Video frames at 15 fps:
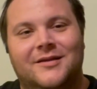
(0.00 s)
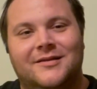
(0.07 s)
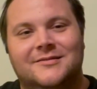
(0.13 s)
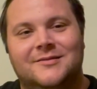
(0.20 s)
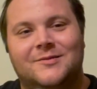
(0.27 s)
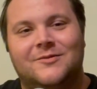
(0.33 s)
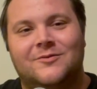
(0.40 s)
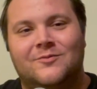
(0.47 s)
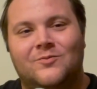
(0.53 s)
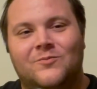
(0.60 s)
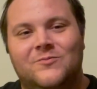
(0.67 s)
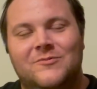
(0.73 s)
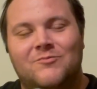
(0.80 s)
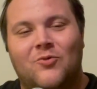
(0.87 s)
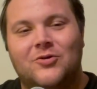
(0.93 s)
It's a little
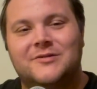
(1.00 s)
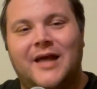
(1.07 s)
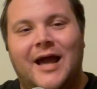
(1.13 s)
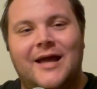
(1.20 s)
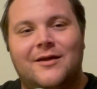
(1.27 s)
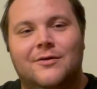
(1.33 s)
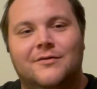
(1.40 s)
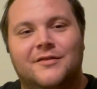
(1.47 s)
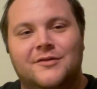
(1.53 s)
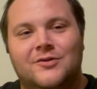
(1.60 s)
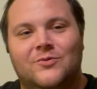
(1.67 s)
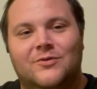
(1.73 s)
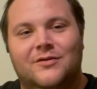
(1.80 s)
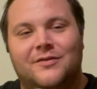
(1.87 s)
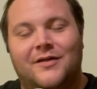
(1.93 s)
more dire than
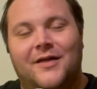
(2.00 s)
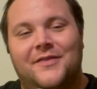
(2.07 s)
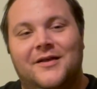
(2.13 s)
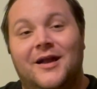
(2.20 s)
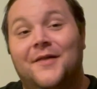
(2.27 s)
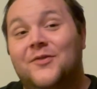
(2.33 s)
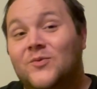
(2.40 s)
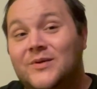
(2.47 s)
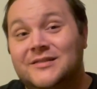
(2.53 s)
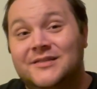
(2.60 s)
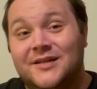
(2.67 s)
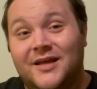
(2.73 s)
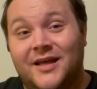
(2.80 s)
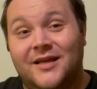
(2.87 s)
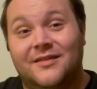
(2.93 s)
you would have thought. They got the win
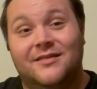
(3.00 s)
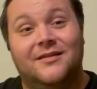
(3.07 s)
tonight.